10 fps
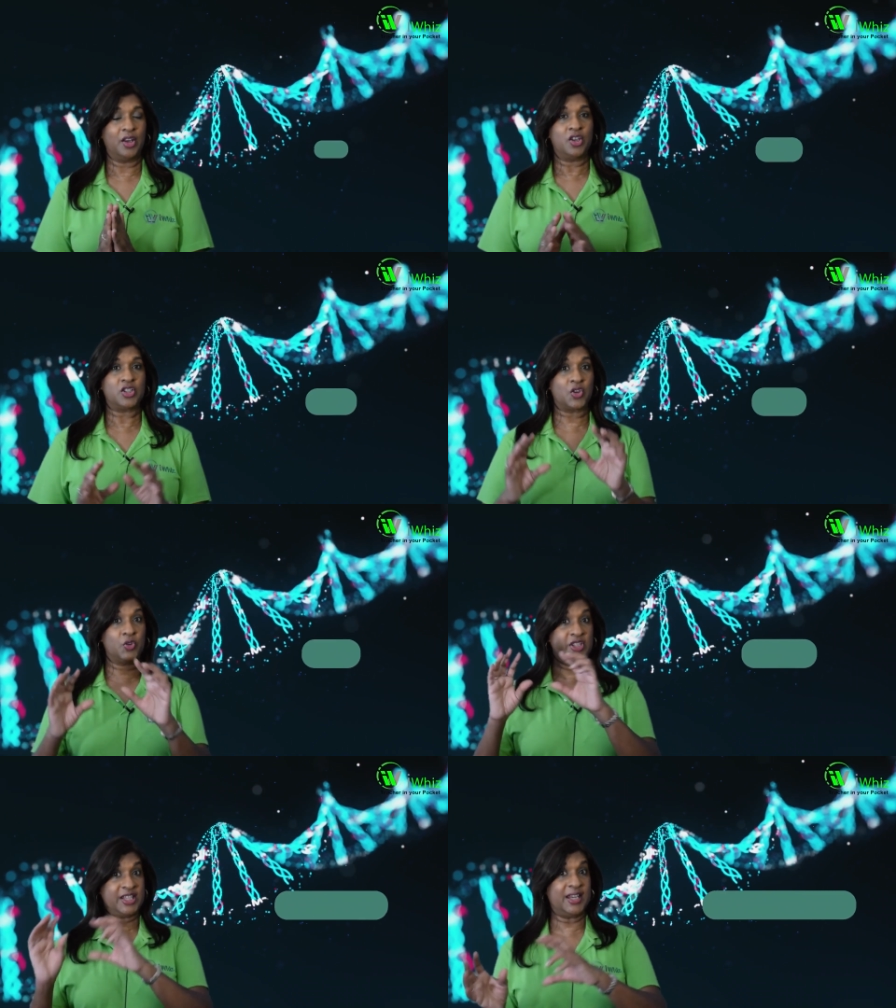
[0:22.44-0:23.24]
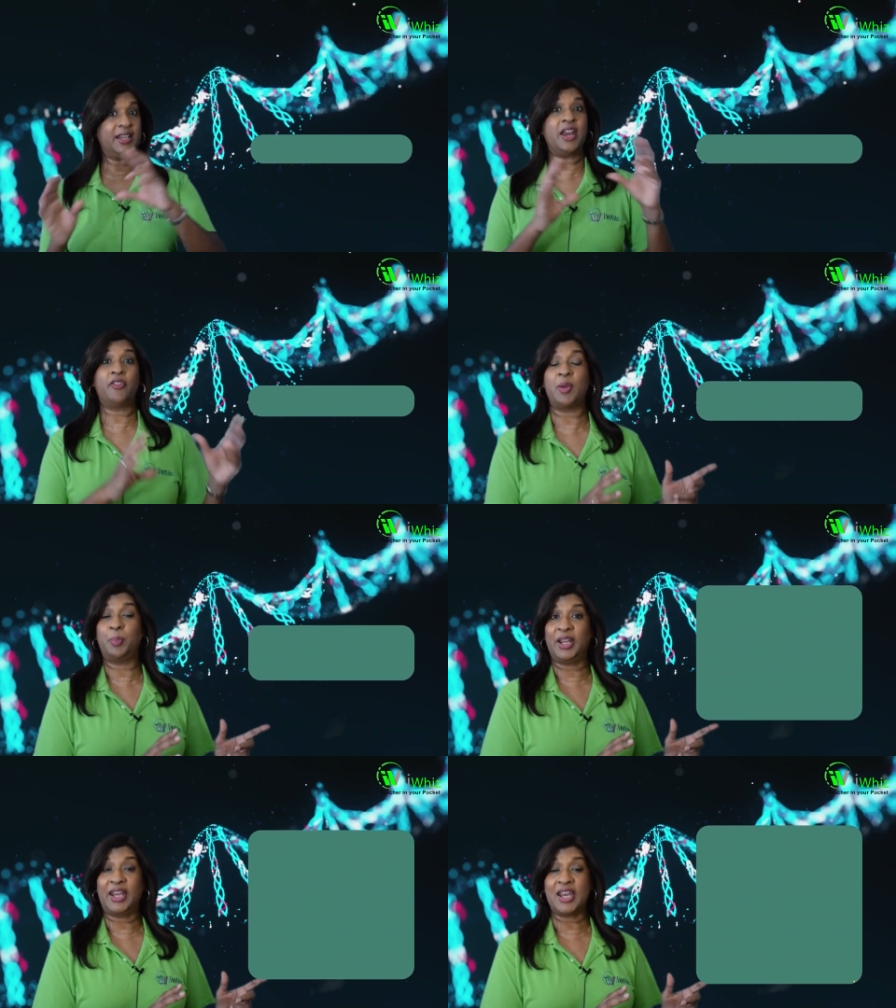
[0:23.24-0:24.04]
So DNA
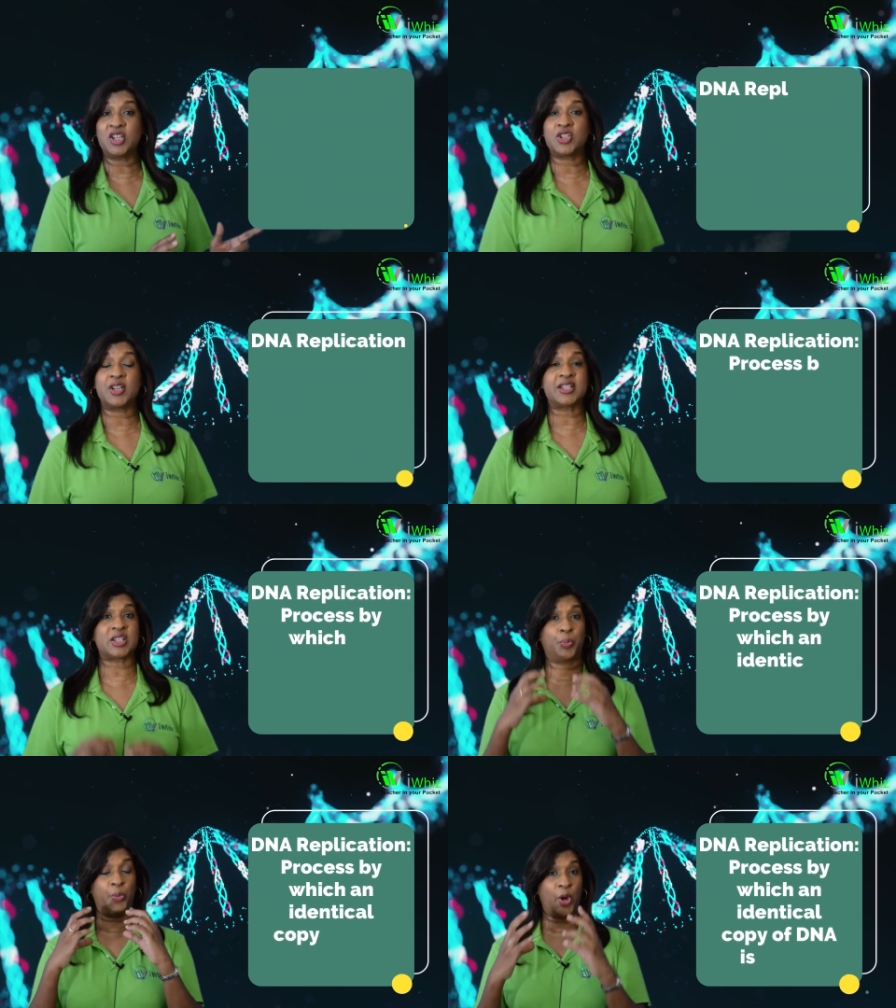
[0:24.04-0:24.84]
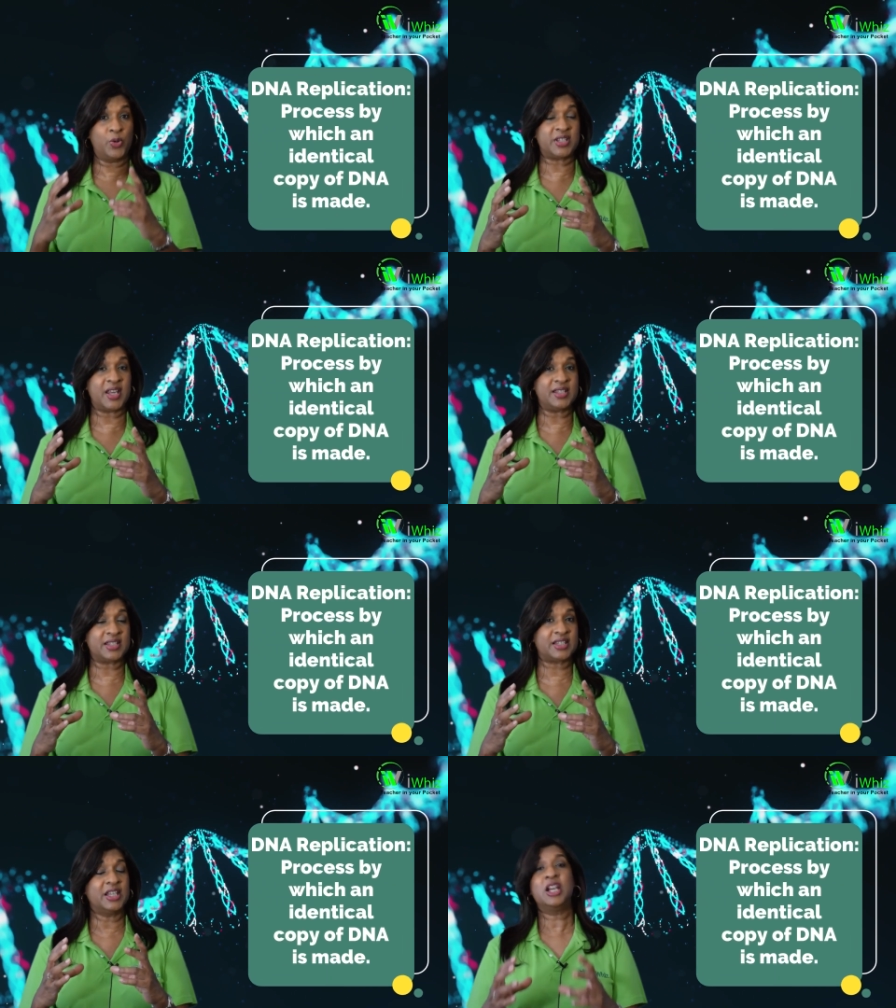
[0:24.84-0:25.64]
replication is the
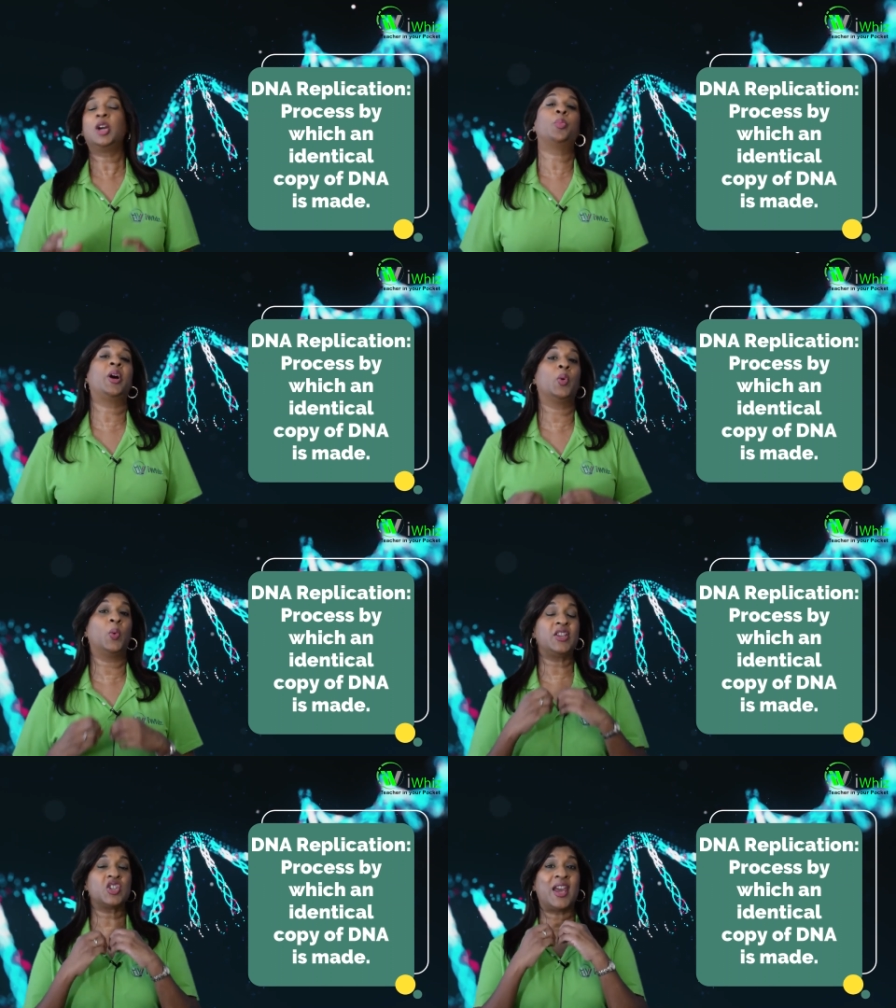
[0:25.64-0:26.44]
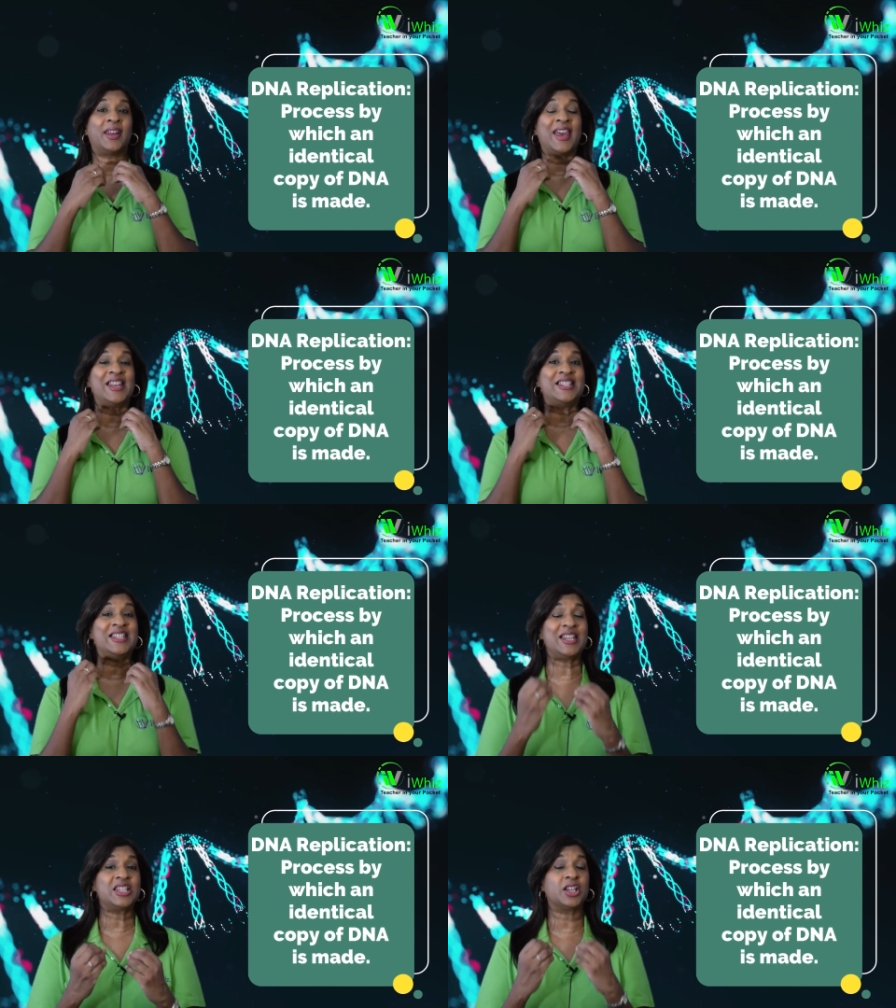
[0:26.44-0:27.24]
process by which an
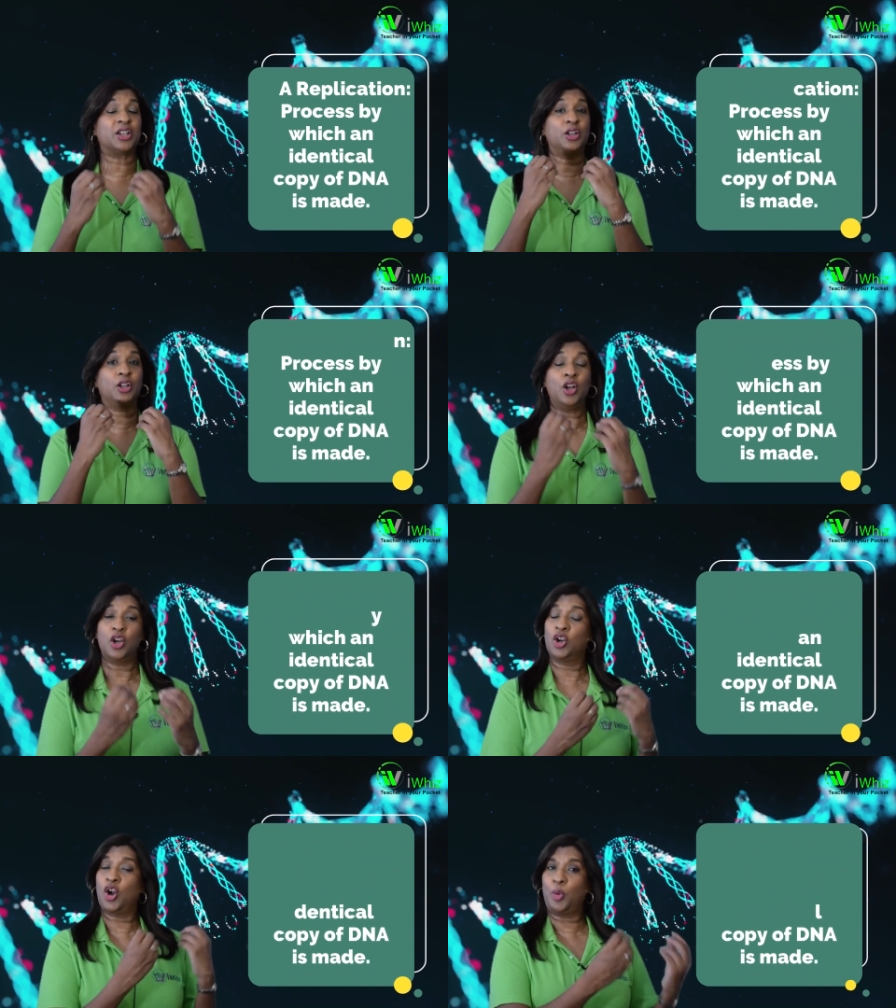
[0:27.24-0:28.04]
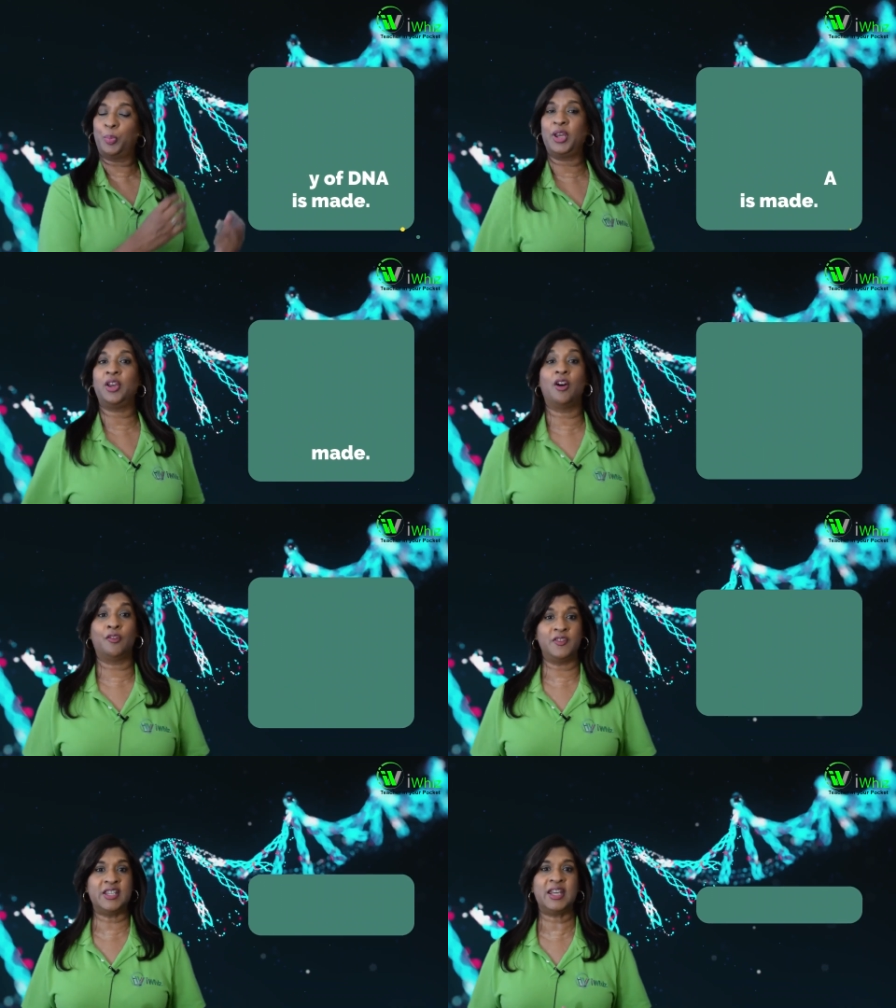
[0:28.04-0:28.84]
identical copy
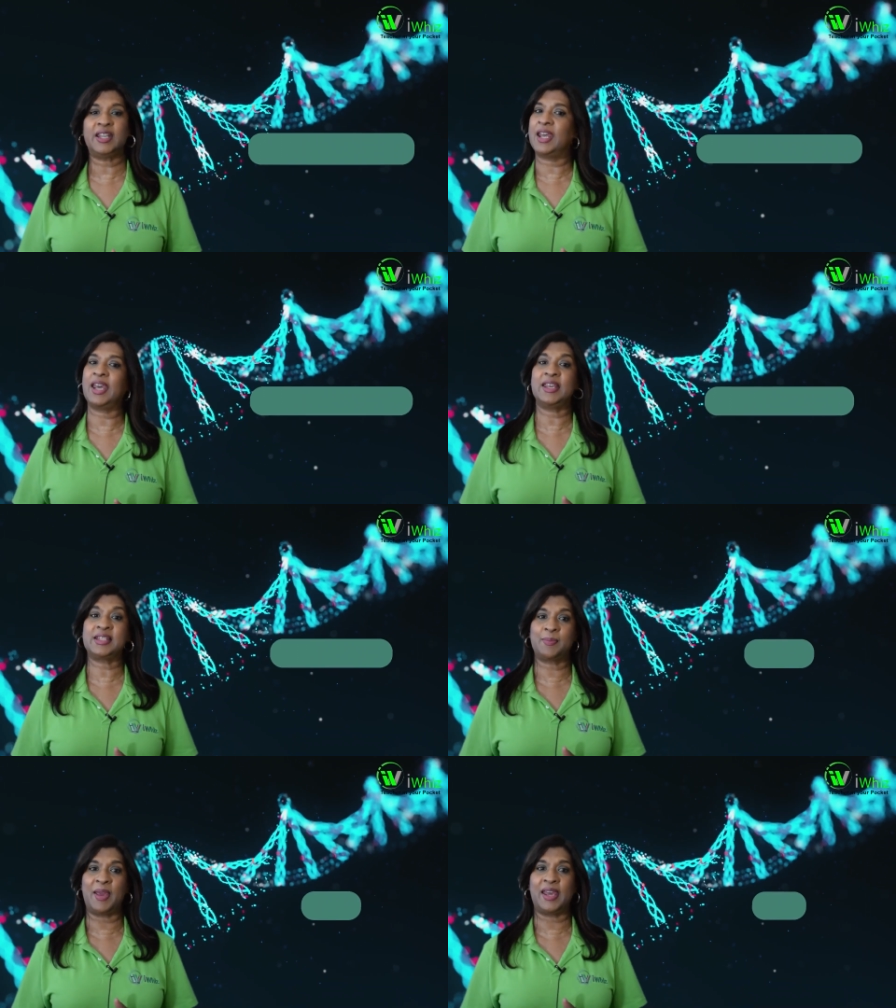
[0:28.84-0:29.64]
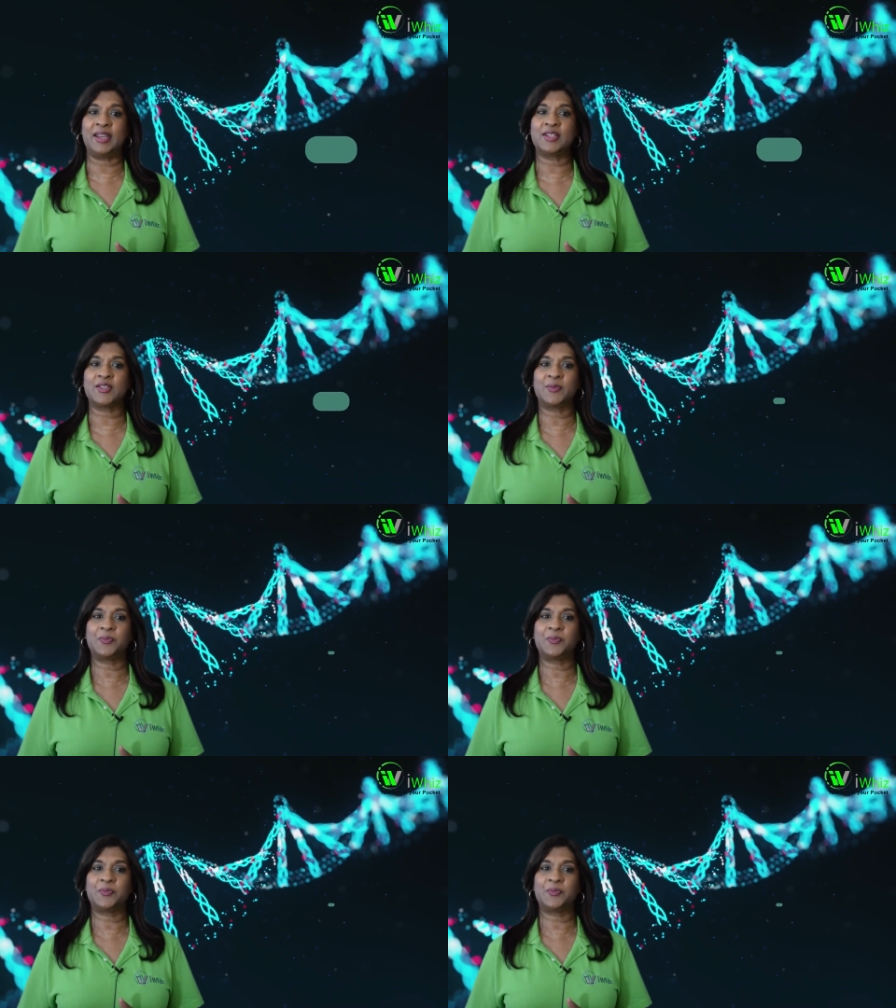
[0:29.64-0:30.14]
of DNA is made.